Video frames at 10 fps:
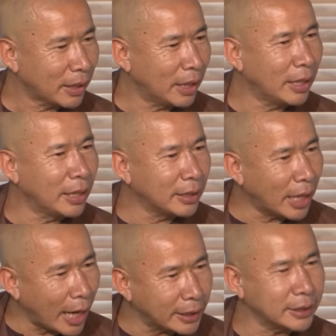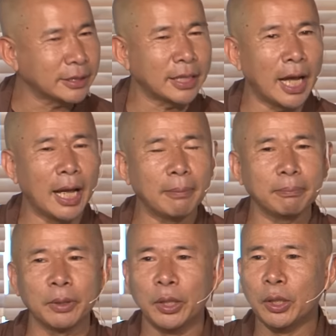And then that is a
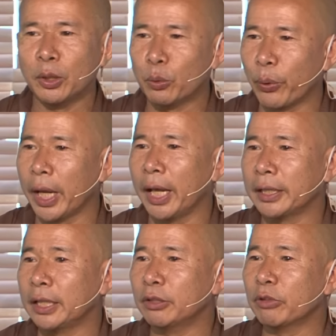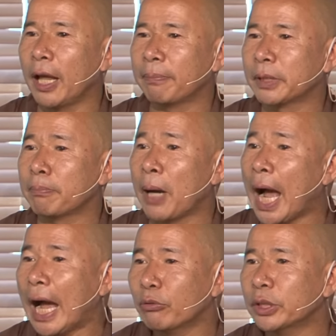time where they don't have the
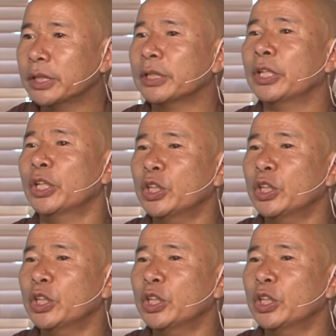power